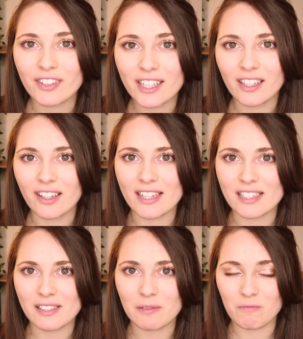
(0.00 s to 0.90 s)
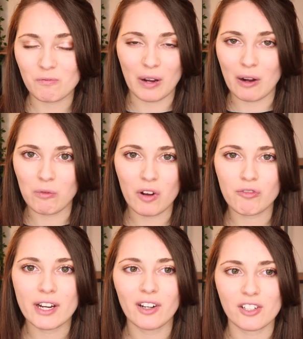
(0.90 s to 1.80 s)
I realized, well, I
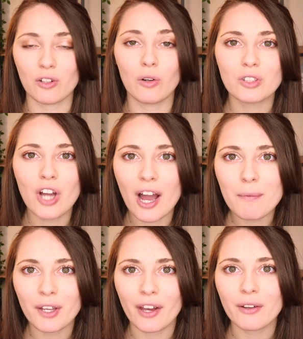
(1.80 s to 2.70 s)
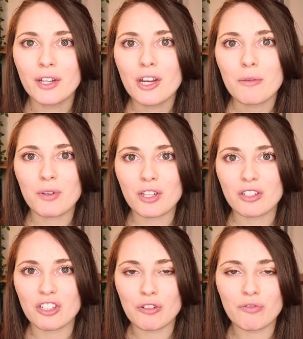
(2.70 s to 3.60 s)
realized a long time ago, but
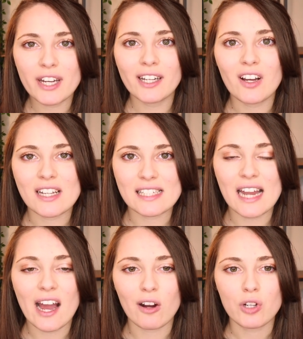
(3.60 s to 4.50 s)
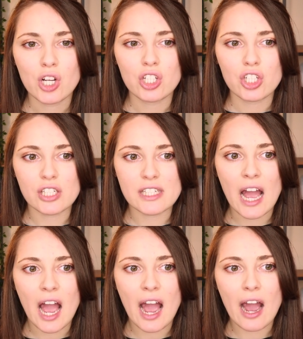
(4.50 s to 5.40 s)
you realize now just
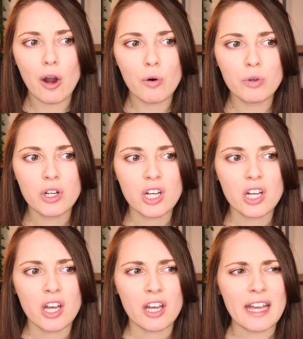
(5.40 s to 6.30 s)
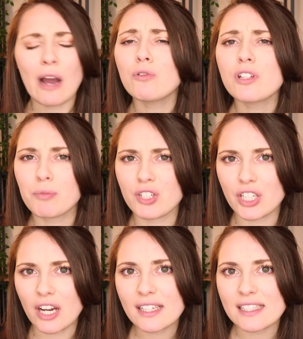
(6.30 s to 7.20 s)
how
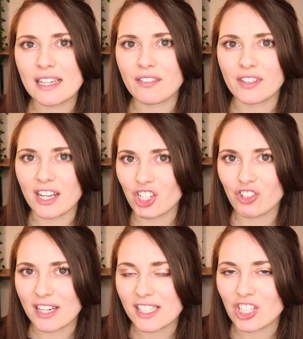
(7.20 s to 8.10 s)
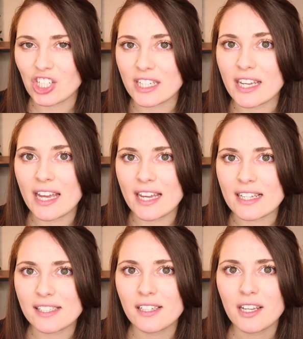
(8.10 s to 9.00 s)
counterproductive that strategy
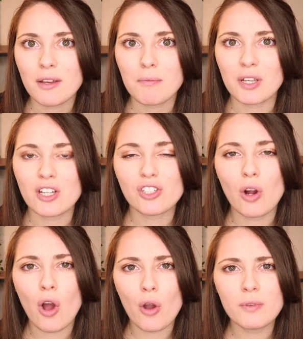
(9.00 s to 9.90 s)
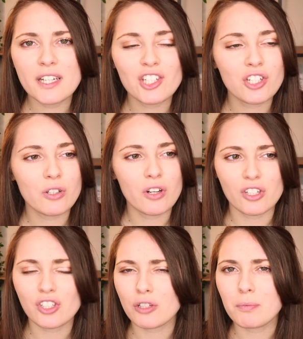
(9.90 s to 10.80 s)
is because not only do you
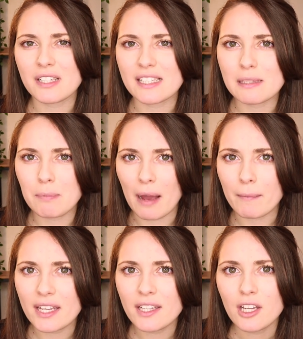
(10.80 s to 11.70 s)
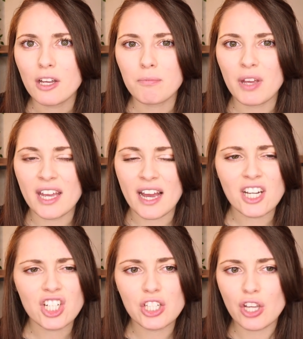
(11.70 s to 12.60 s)
look super spammy, but it
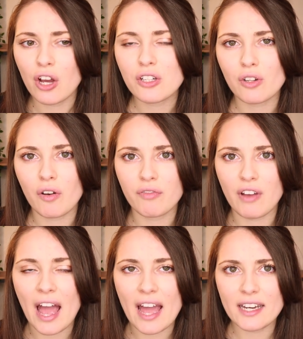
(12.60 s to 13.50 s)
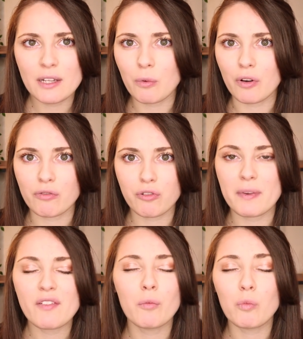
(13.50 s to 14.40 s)
actually turns off anyone
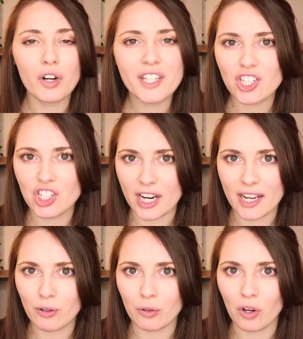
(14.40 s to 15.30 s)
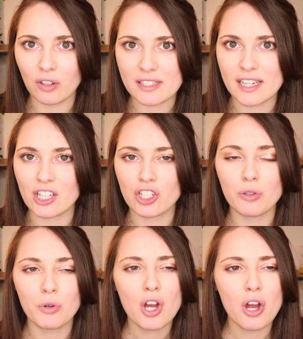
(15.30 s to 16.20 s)
from even wanting to check out your content.
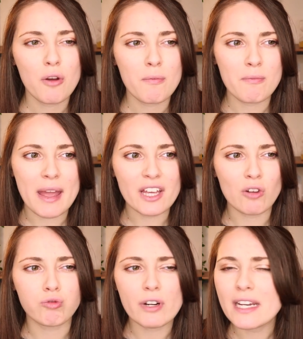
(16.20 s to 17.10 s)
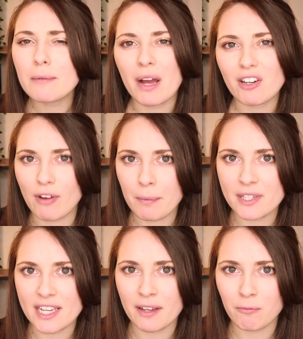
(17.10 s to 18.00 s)
You make a really bad
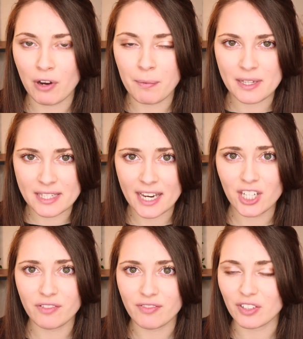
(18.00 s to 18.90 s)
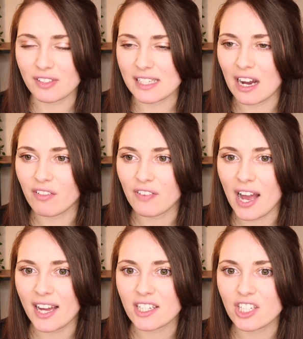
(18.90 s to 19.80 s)
reputa reputation for yourself
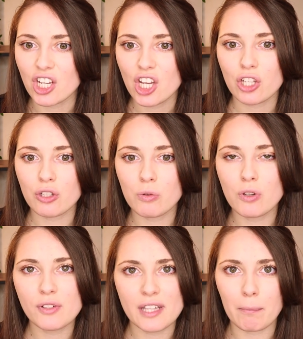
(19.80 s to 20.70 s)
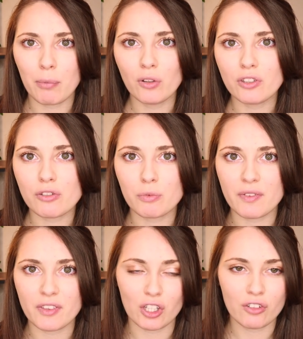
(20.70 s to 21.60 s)
and you lose that bond
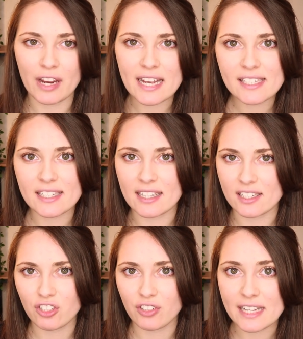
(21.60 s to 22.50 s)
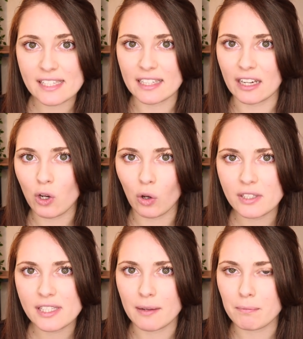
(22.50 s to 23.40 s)
with the creator that's creating that
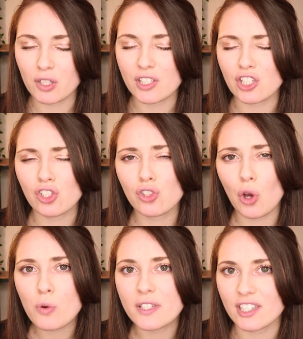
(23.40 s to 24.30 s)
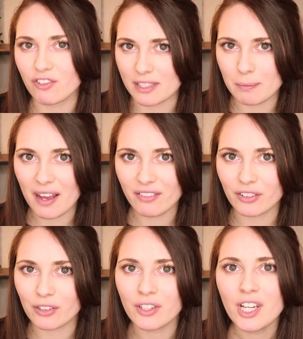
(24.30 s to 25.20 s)
content because it's so
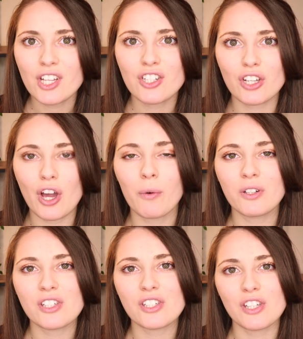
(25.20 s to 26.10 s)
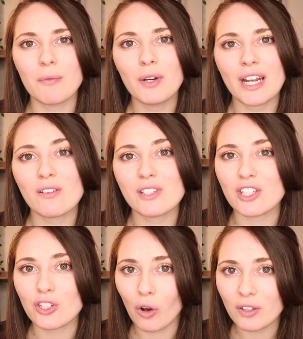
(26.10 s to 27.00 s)
disrespectful to go onto someone
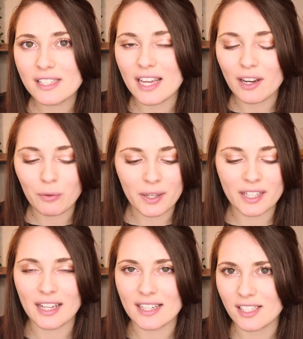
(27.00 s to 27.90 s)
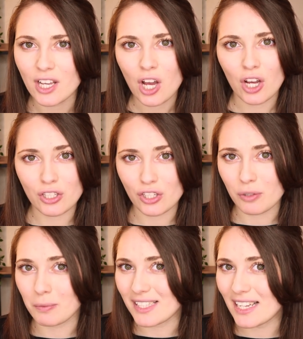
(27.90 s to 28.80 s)
else's content whether that's under
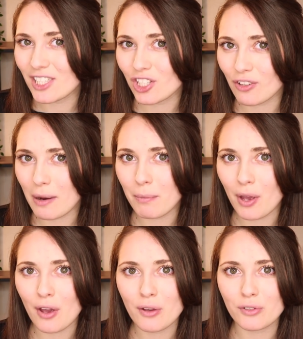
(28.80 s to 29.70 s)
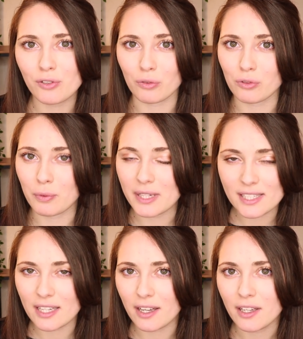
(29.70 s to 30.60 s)
someone's Instagram post or
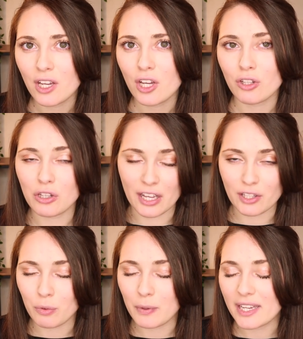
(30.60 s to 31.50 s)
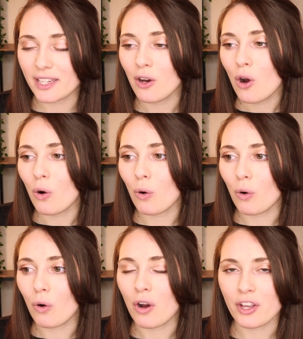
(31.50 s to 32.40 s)
Twitter their tweet
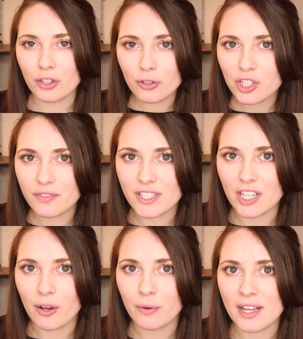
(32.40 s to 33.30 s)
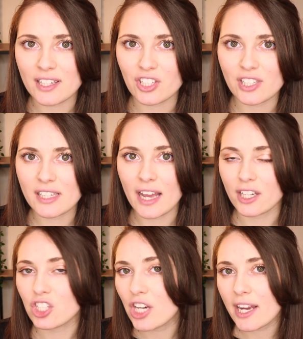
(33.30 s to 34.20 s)
or a YouTube video and just
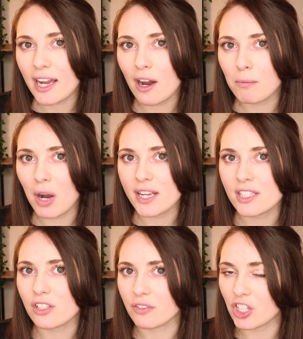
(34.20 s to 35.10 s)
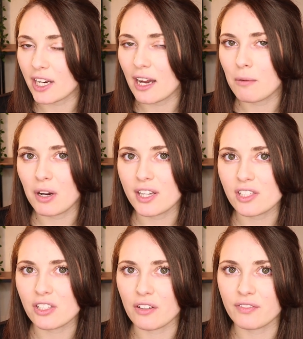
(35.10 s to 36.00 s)
say, check out my stuff, check out my
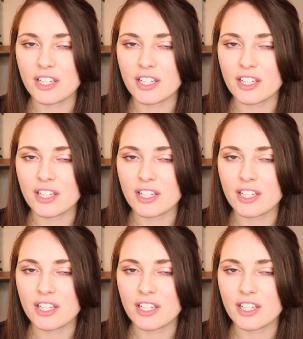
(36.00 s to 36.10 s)
stuff.